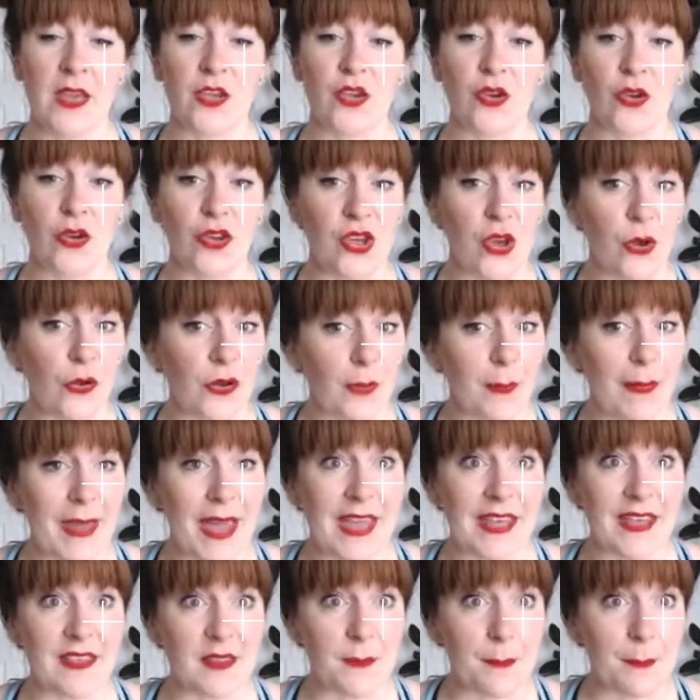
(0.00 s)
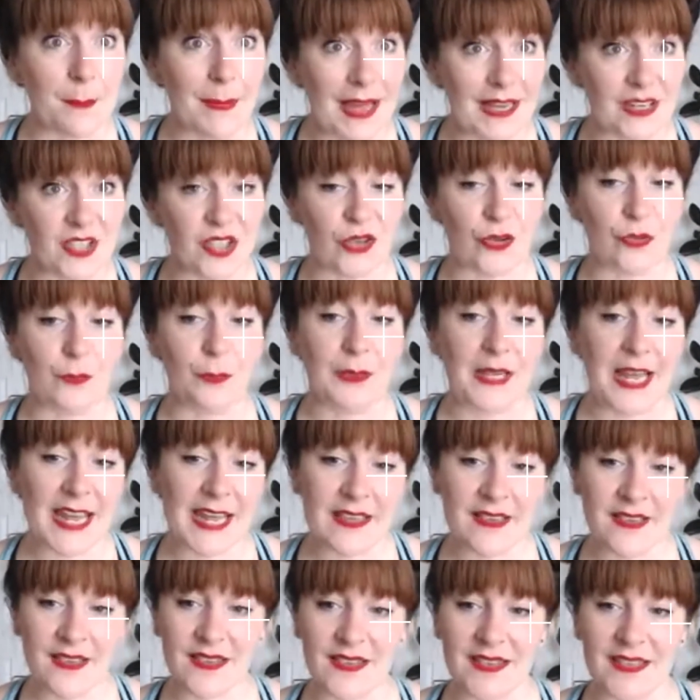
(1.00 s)
Your yoga mat is a magical
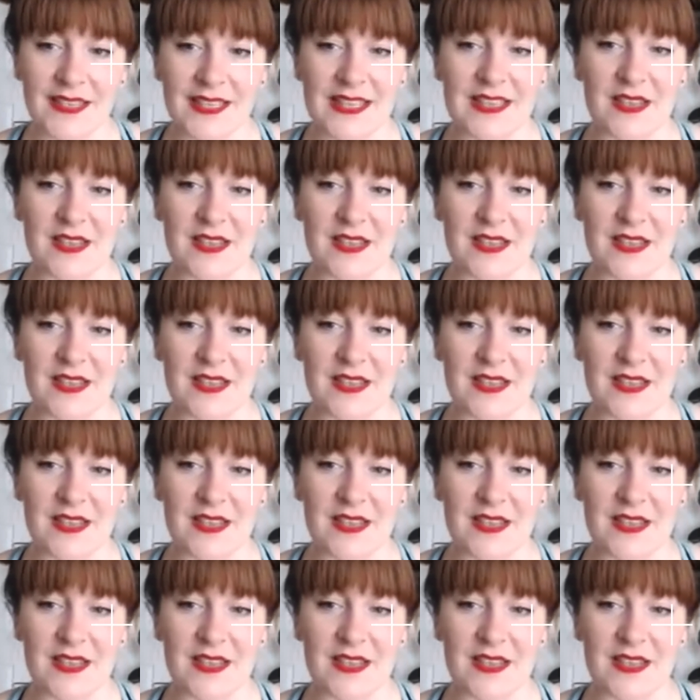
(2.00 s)
place.